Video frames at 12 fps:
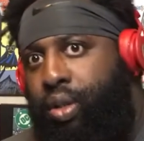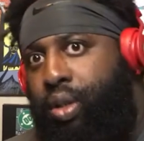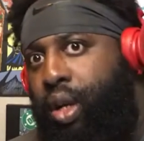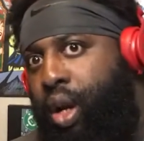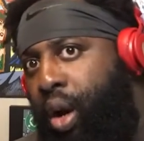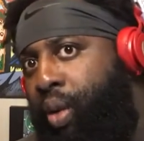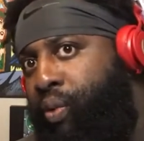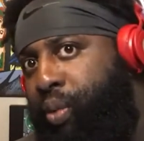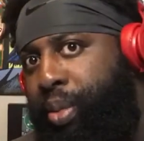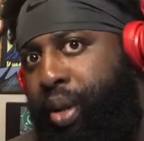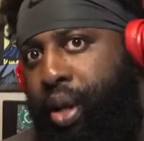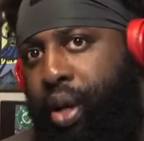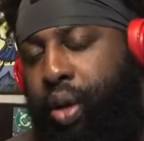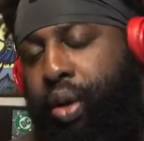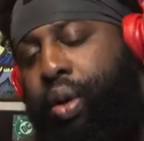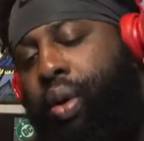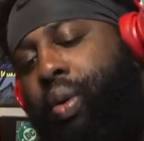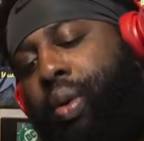to come from there,
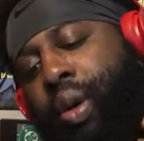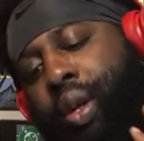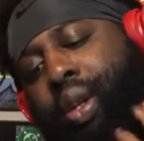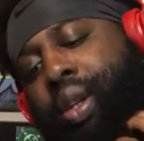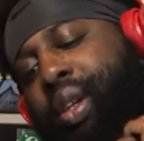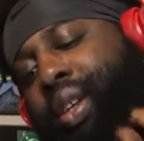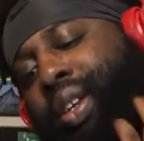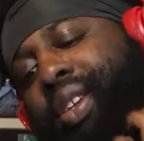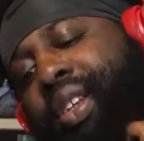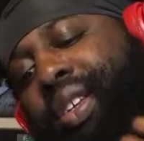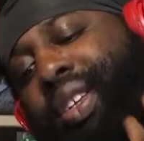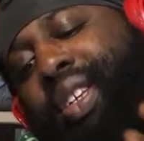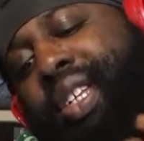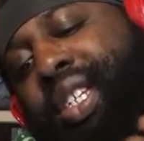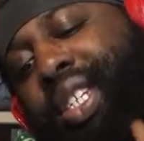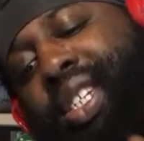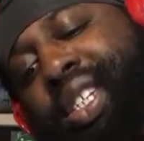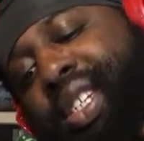you know. And
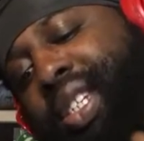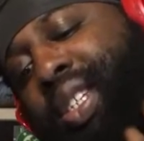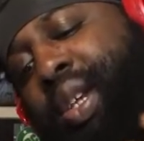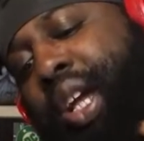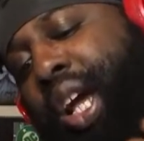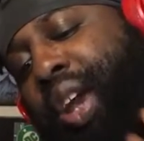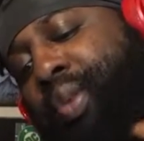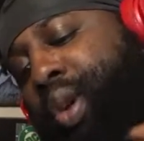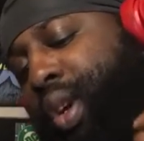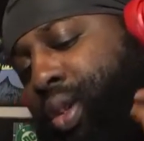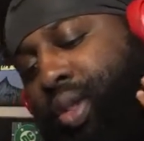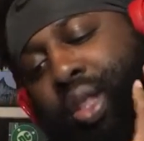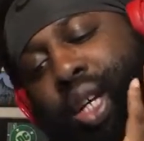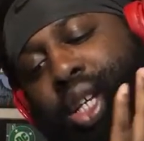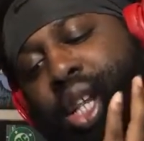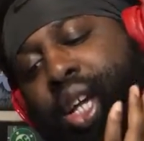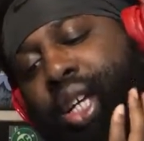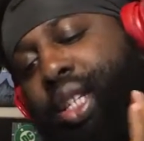it's kind of one of those
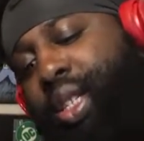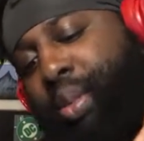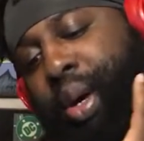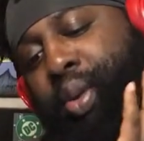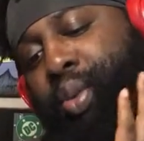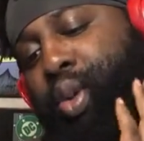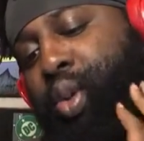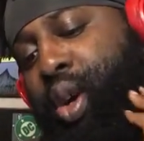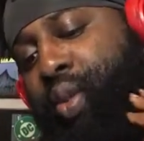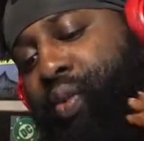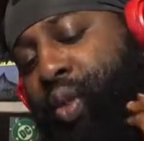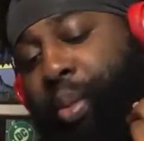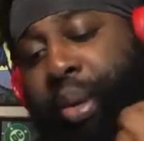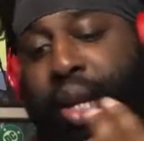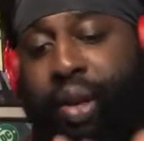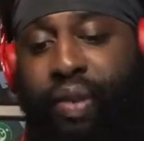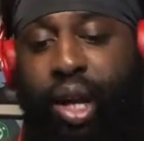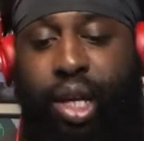things, like, it doesn't matter where you come from. And
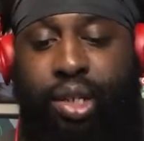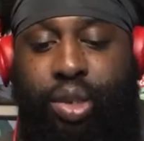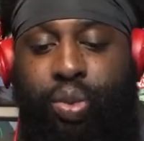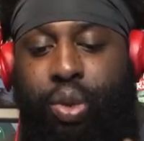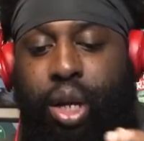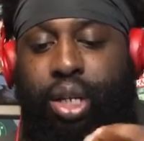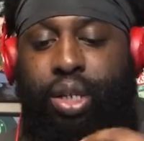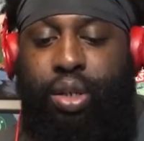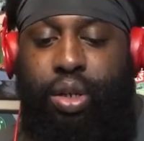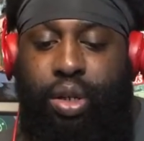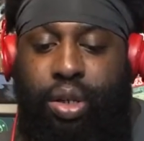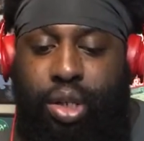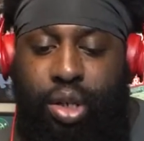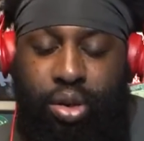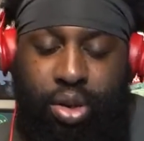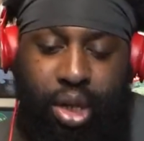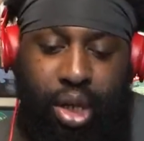even us, that's what I told